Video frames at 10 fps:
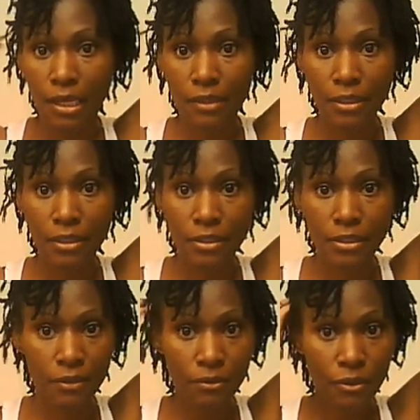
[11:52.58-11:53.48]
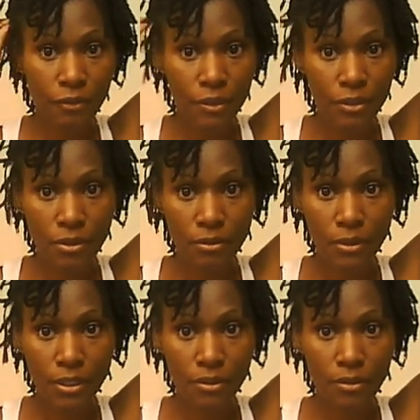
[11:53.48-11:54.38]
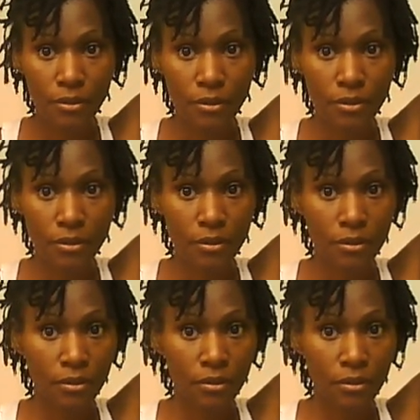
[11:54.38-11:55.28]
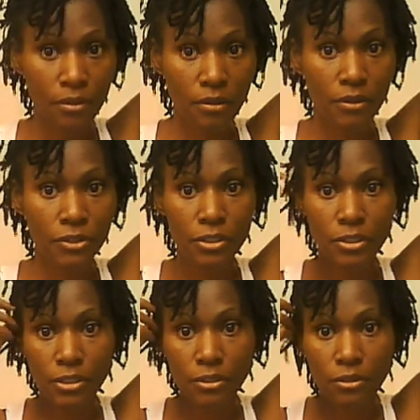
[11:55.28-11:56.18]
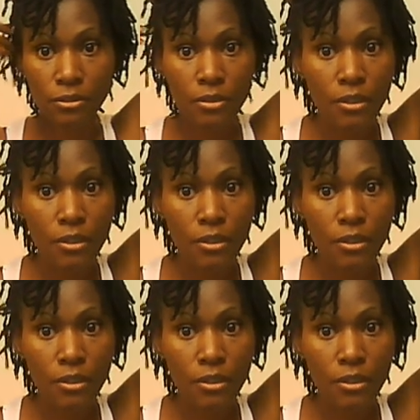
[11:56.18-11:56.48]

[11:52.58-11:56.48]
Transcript: I think there's another one over here somewhere. Oh, it's just these two.